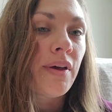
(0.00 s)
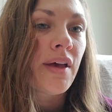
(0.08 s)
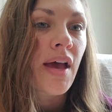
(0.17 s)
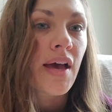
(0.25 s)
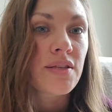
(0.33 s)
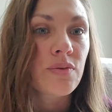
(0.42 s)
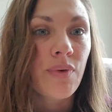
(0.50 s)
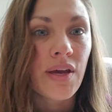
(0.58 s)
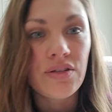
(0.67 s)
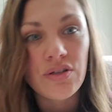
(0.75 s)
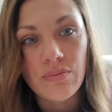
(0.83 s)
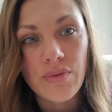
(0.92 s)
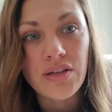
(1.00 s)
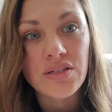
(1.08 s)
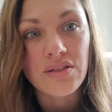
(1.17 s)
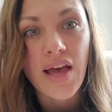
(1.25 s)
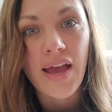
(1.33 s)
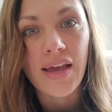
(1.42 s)
has way too much
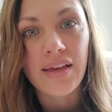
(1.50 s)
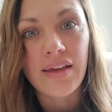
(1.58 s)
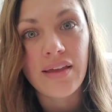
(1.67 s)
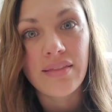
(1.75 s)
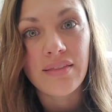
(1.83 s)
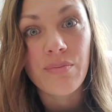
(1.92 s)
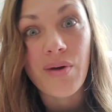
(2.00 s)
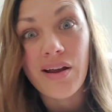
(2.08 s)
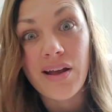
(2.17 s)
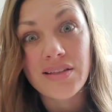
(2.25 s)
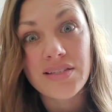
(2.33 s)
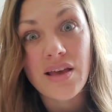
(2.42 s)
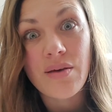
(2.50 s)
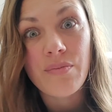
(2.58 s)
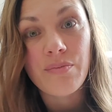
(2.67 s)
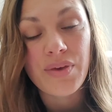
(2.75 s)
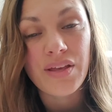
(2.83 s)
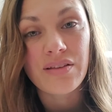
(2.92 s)
lye and the bar ends up
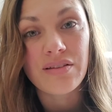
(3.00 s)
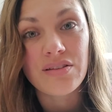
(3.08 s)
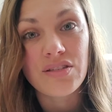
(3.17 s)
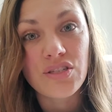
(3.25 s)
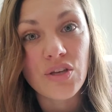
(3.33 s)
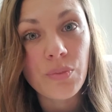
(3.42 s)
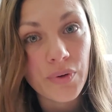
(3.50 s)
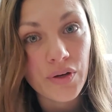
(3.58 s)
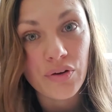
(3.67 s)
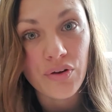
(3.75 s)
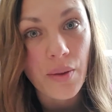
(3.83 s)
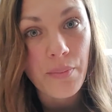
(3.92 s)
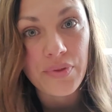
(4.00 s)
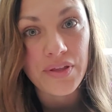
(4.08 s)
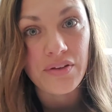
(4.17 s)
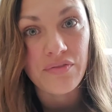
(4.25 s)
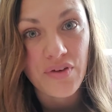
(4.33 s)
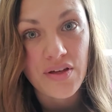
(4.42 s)
being super crumbly
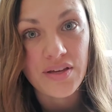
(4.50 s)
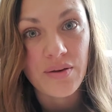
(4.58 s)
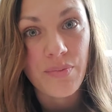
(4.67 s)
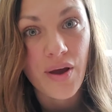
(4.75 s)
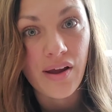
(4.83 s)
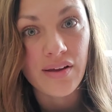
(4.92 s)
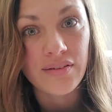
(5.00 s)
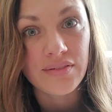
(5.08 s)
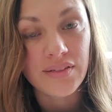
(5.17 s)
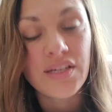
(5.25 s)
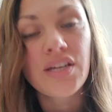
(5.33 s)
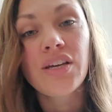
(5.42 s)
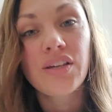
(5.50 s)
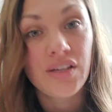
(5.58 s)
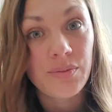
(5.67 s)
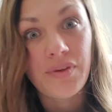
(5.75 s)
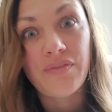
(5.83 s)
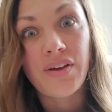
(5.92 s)
and falling apart, you're
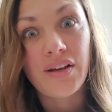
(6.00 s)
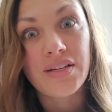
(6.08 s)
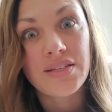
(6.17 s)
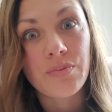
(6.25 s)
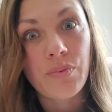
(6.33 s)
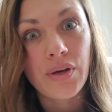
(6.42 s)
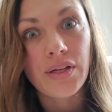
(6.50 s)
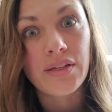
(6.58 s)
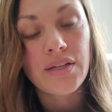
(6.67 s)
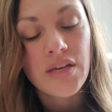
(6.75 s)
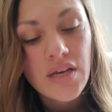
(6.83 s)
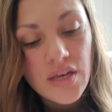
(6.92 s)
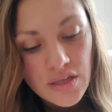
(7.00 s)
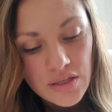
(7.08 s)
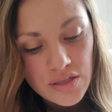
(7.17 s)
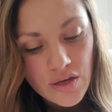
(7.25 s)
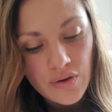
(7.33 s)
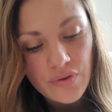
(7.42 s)
going to be very disappointed.
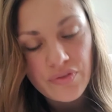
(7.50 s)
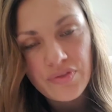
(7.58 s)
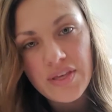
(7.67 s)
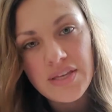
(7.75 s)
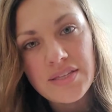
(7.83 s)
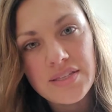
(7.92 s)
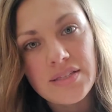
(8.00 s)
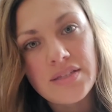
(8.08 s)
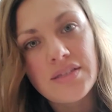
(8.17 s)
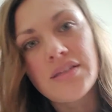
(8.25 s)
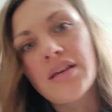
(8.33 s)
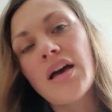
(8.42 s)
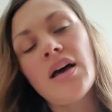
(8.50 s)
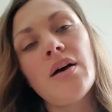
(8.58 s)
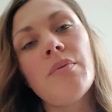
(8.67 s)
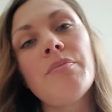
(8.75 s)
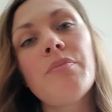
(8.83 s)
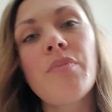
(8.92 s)
So this
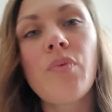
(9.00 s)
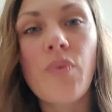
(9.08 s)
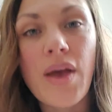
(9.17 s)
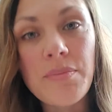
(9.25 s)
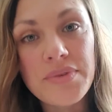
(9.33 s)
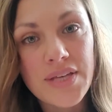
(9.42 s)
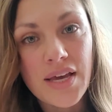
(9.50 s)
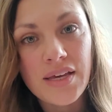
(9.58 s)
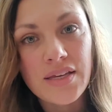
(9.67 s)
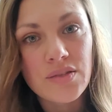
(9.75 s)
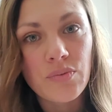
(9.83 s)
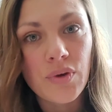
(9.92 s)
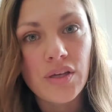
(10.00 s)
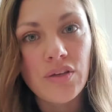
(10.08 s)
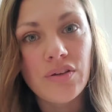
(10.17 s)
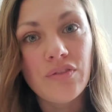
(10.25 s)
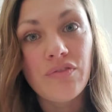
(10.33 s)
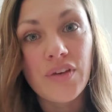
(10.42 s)
website is where you
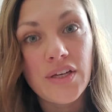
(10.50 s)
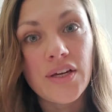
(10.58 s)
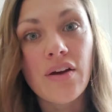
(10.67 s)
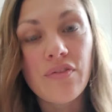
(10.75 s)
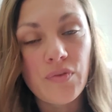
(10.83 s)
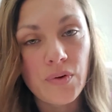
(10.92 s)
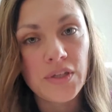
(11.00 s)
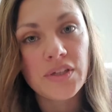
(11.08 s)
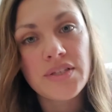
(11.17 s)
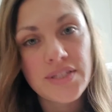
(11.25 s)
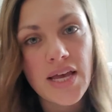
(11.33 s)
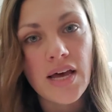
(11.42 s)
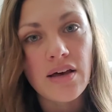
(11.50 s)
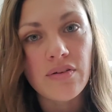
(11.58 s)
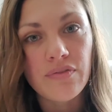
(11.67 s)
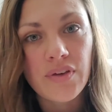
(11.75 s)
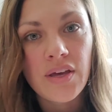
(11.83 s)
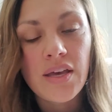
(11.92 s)
can figure out for
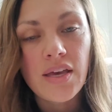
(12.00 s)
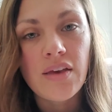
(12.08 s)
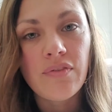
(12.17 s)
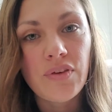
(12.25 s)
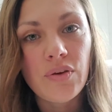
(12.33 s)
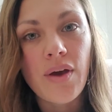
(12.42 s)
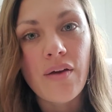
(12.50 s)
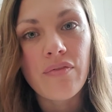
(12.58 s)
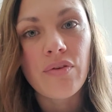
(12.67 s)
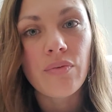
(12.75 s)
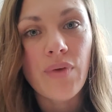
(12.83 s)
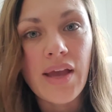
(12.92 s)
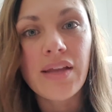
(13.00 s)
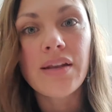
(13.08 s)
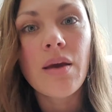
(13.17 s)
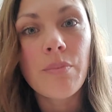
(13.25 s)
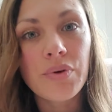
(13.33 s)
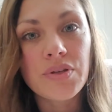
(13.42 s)
yourself if you have the right
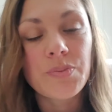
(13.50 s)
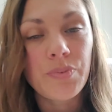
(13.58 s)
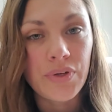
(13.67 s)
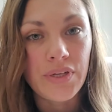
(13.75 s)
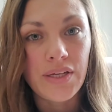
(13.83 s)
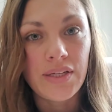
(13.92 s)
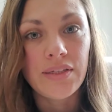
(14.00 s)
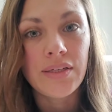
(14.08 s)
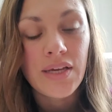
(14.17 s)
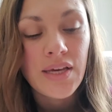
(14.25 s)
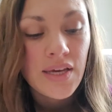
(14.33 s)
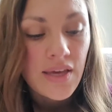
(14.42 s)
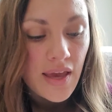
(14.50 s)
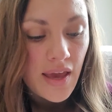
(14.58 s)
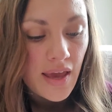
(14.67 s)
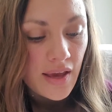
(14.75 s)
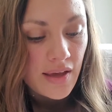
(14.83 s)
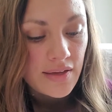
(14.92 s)
numbers put in.
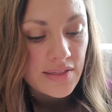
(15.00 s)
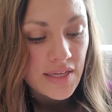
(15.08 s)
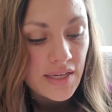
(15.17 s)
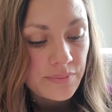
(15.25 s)
And